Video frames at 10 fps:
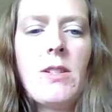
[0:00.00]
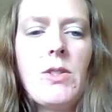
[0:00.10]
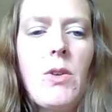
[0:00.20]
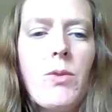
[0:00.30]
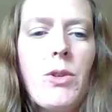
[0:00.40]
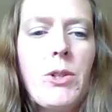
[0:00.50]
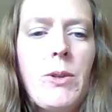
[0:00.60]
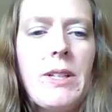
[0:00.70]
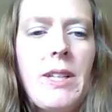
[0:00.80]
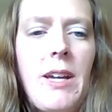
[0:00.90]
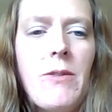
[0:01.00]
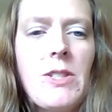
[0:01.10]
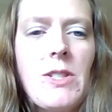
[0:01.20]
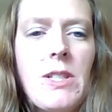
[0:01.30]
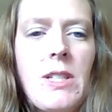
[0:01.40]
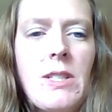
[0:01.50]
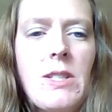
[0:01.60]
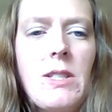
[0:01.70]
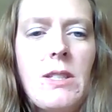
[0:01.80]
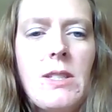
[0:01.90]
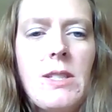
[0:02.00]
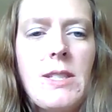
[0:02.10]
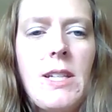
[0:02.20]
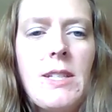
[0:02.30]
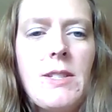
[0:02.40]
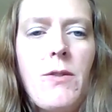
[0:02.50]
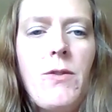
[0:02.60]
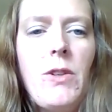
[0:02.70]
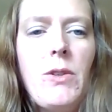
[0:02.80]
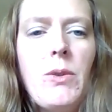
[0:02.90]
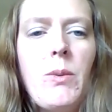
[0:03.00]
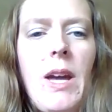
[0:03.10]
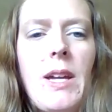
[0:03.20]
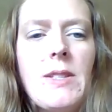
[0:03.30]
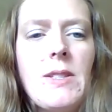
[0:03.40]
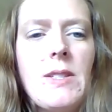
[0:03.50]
So real quickly, I was just going to discuss a few ways